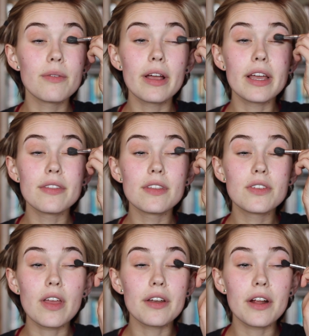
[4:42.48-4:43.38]
right in the
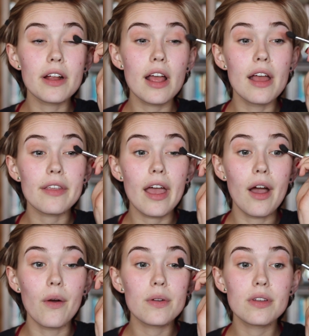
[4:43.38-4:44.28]
center and
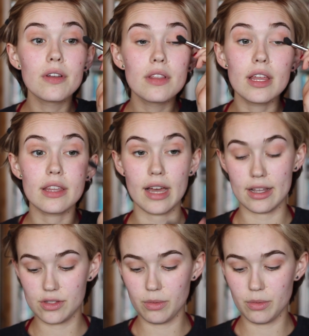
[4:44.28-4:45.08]
out like that.